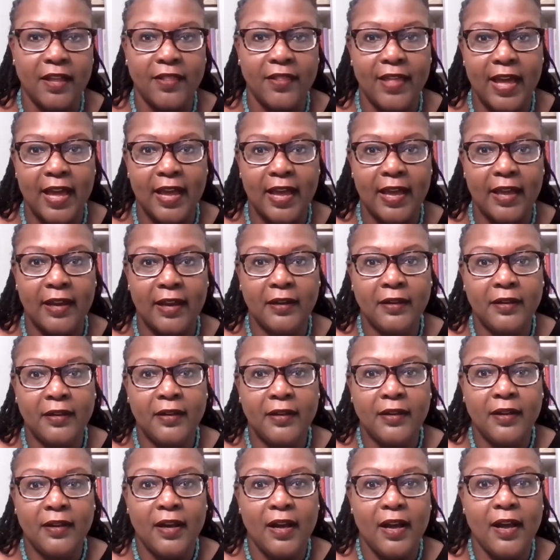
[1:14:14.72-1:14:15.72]
on that.
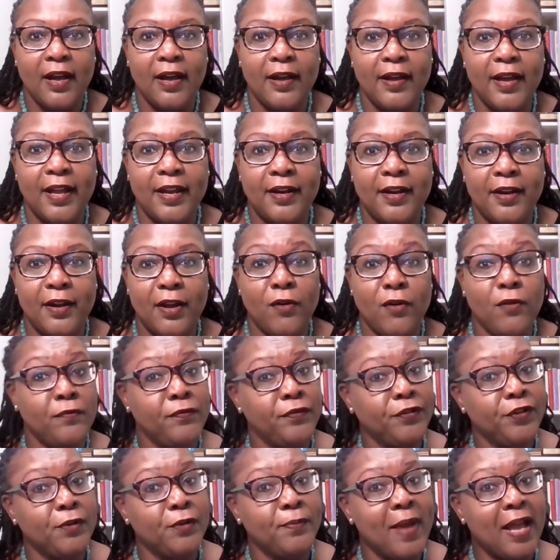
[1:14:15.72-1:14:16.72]
Uh, and
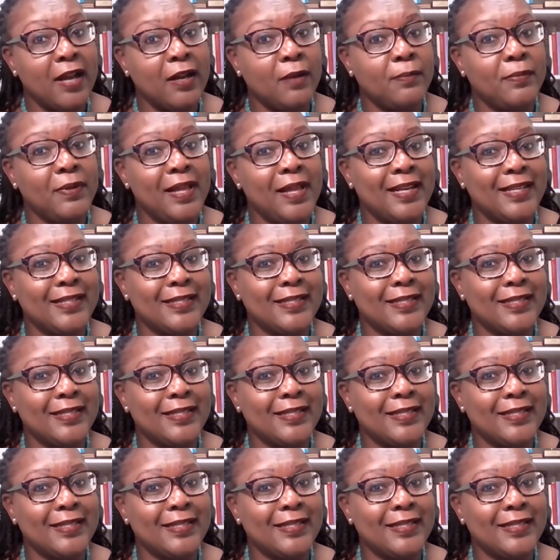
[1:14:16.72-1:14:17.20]
hopefully your backup plan